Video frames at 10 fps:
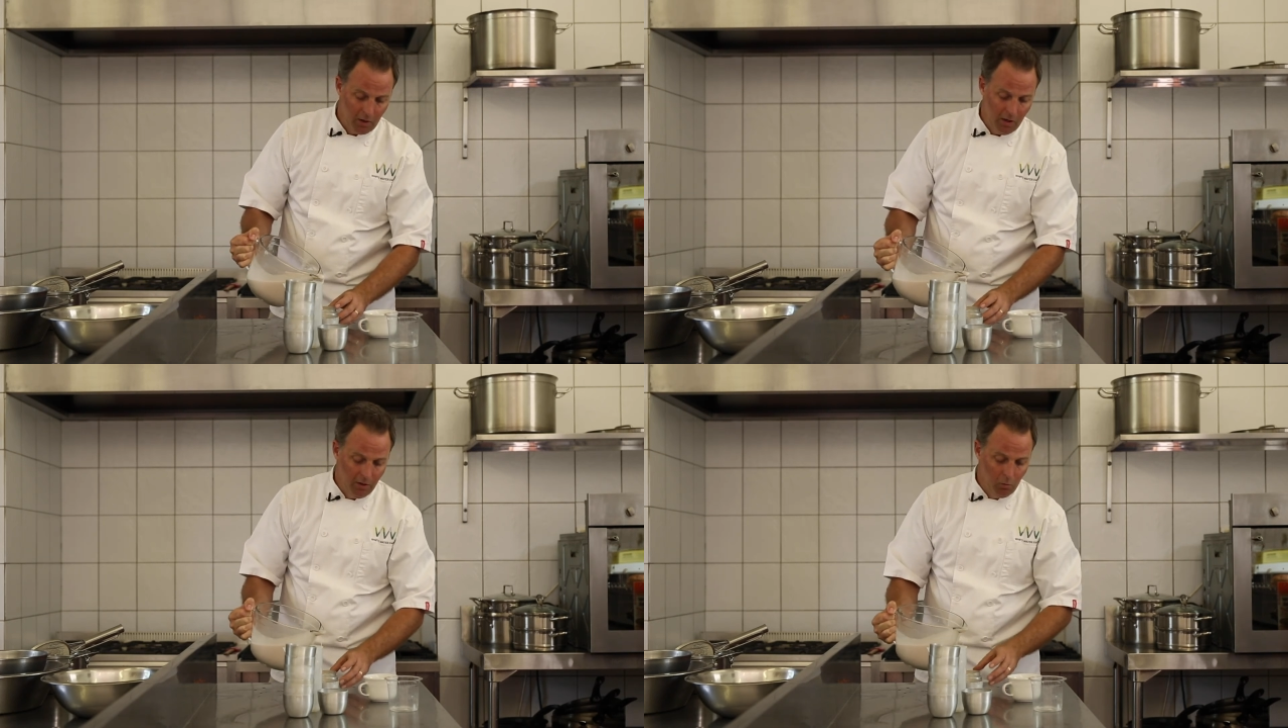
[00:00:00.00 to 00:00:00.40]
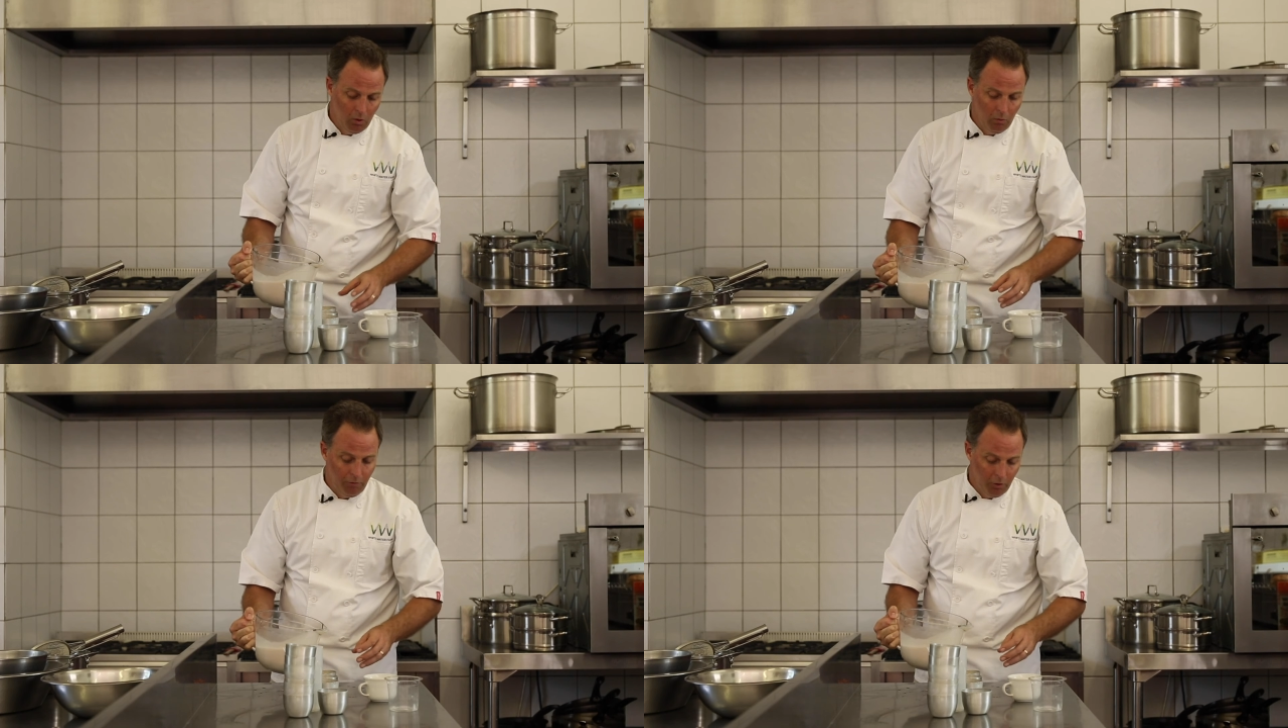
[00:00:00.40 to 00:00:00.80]
and then
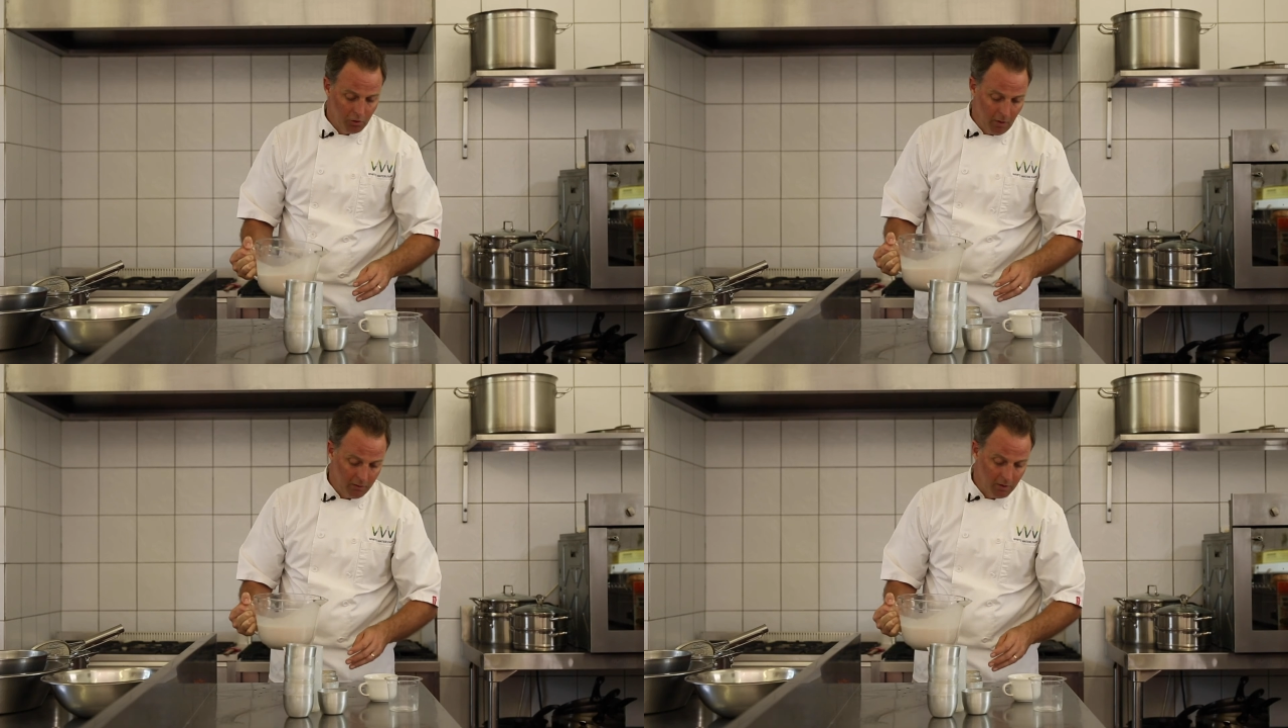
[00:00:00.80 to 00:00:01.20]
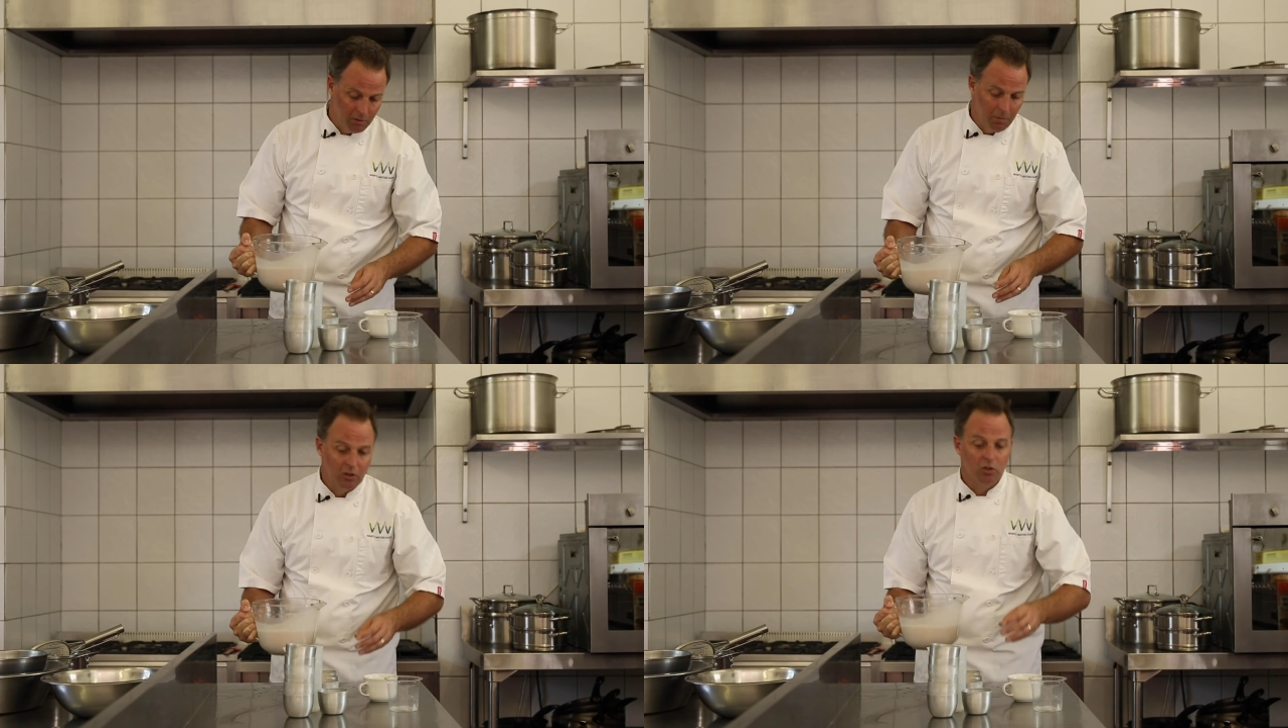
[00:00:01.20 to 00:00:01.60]
we'll refrigerate
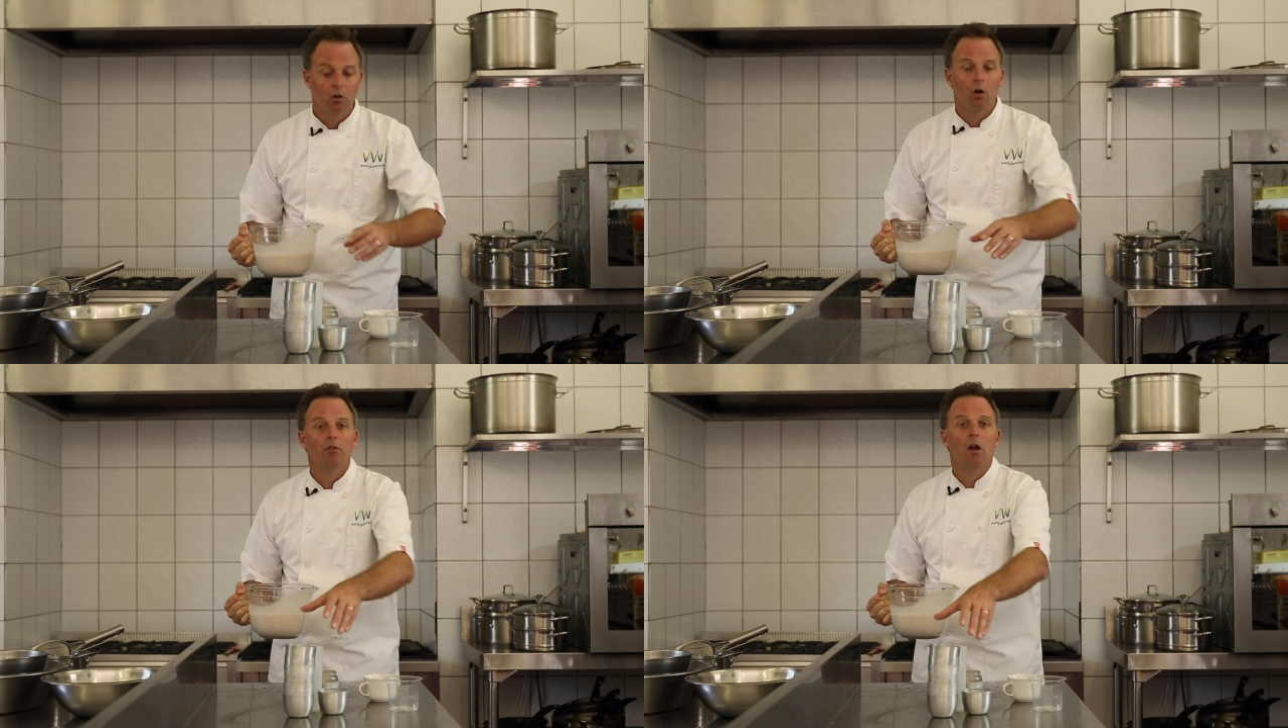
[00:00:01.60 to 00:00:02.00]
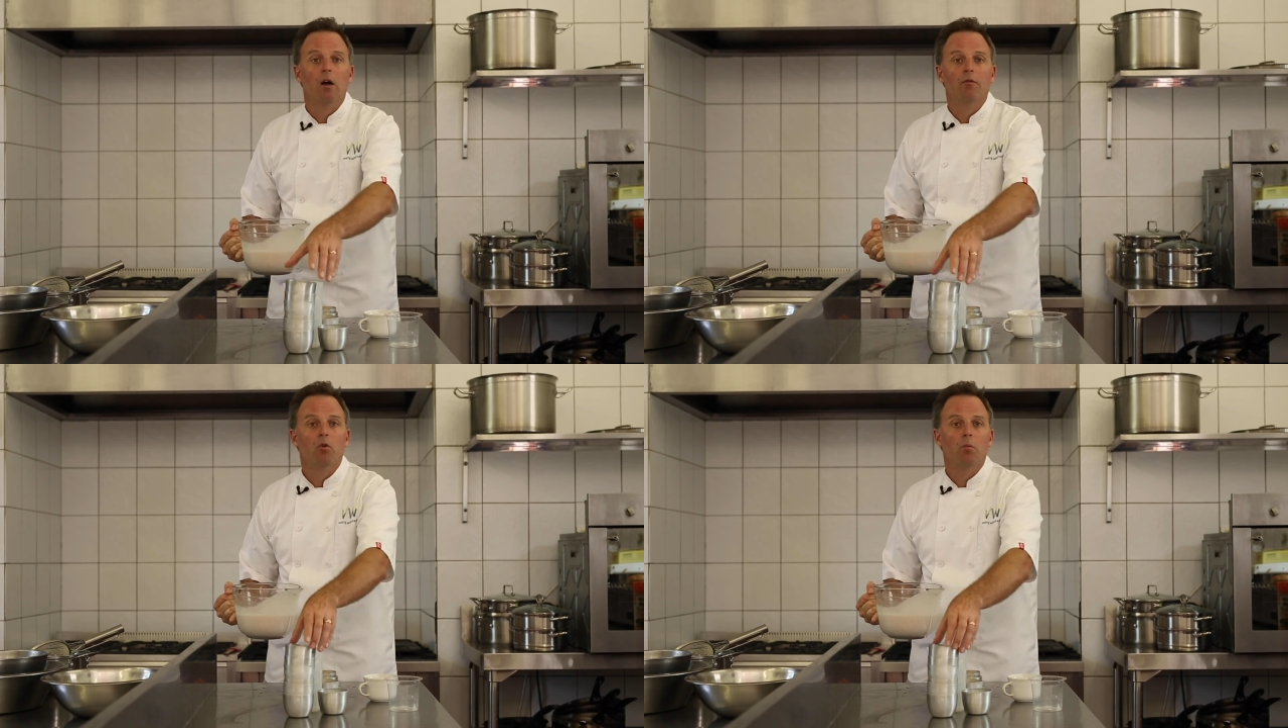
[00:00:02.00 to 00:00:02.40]
this mixture
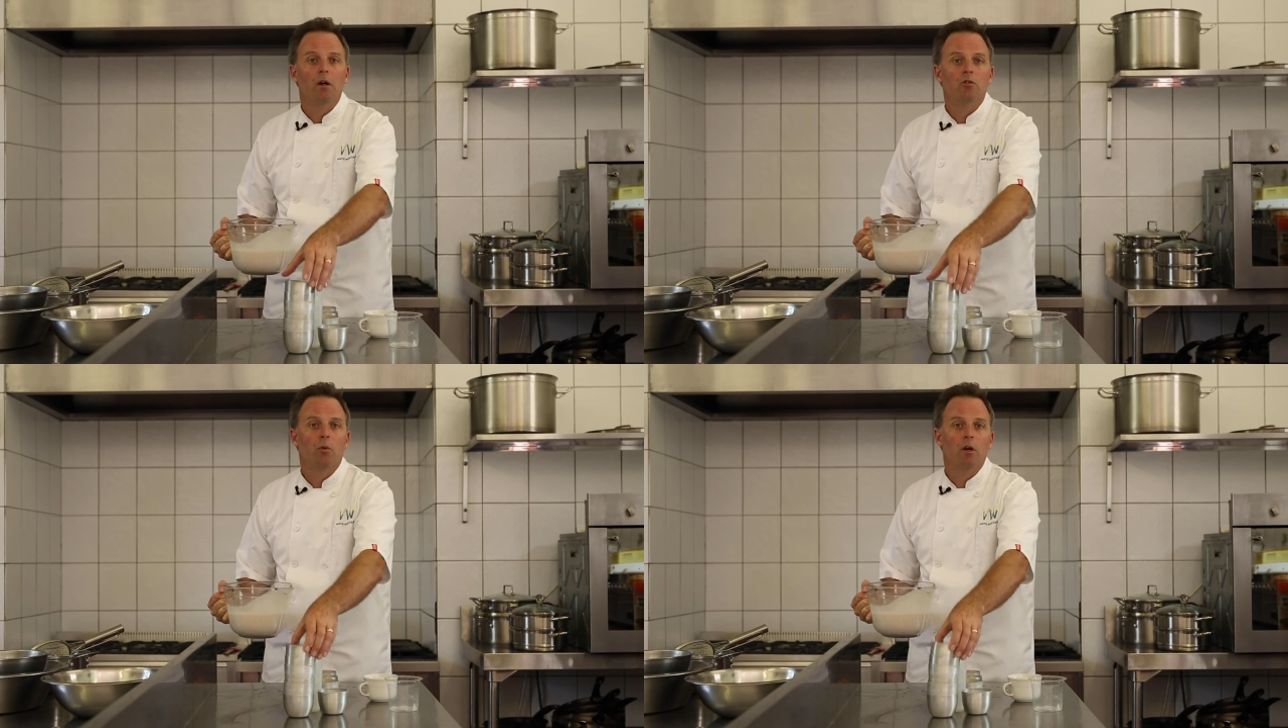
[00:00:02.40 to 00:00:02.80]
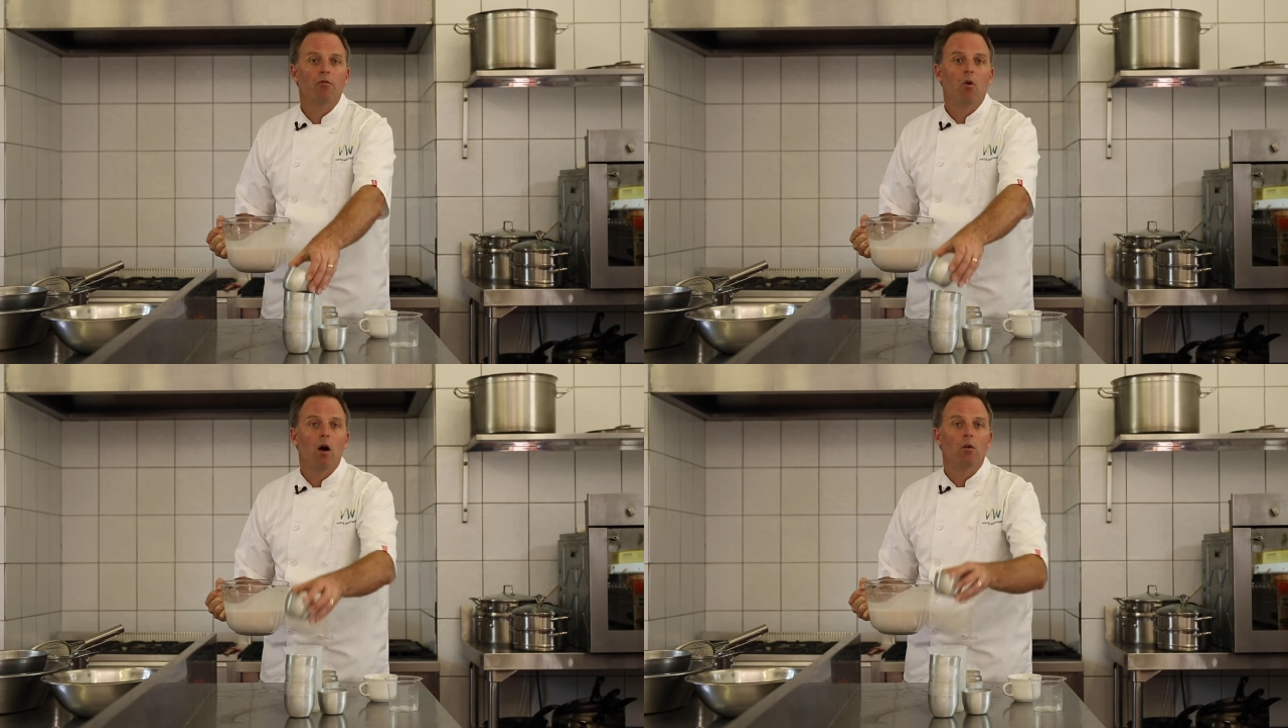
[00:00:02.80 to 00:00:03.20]
overnight for about
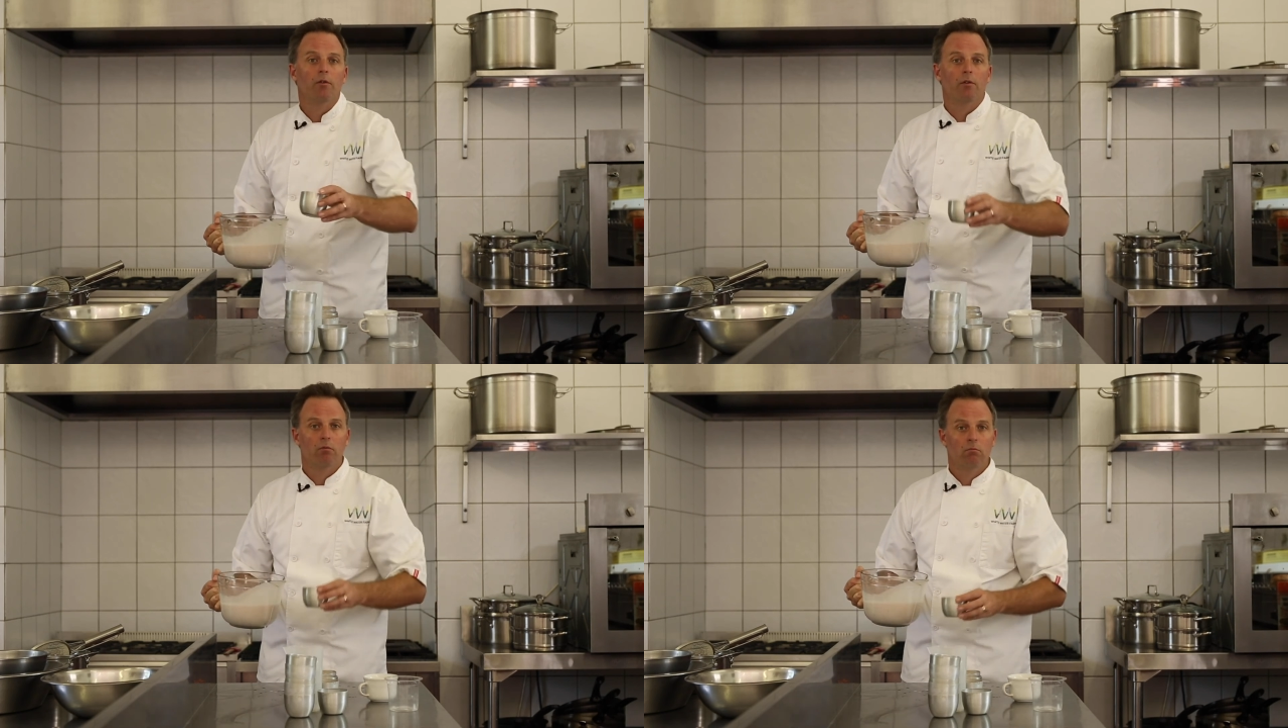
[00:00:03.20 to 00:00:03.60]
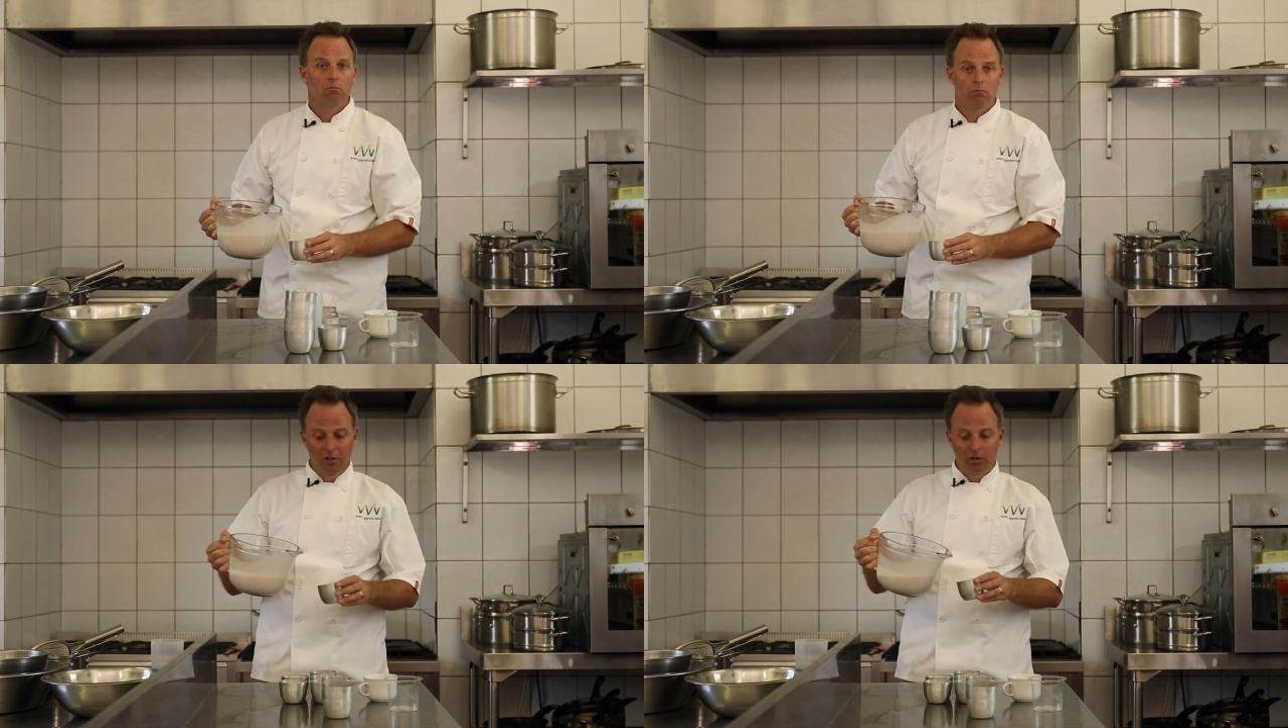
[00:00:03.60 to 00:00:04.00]
24 hours. When we